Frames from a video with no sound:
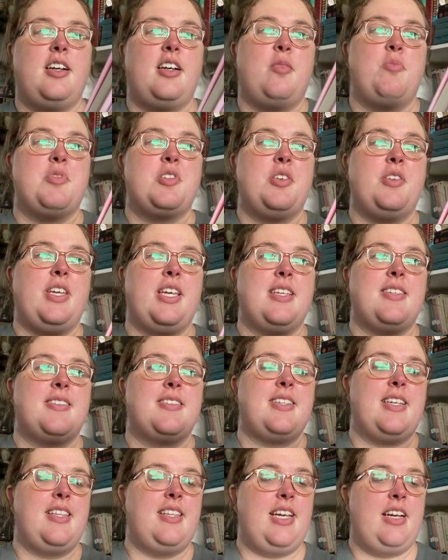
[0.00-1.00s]
So yes,
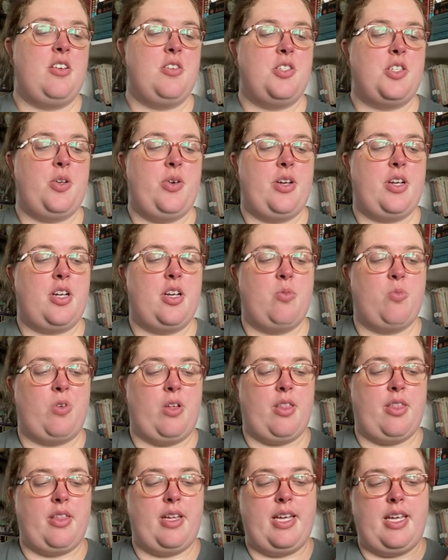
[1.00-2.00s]
and they also come
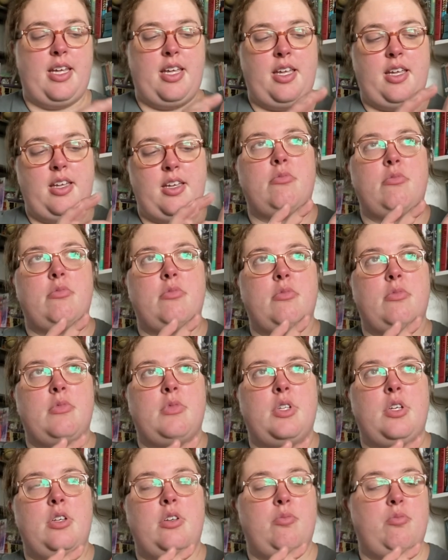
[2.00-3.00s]
with a
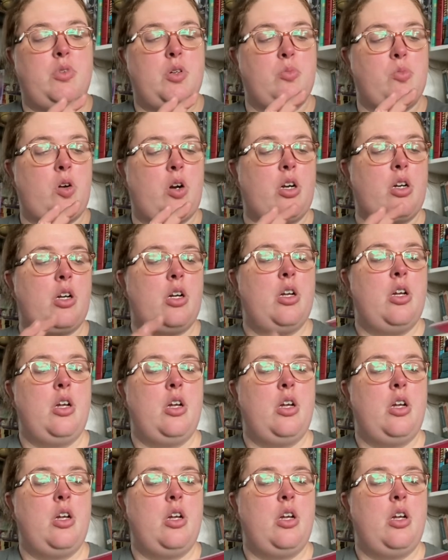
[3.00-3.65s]
bookmark.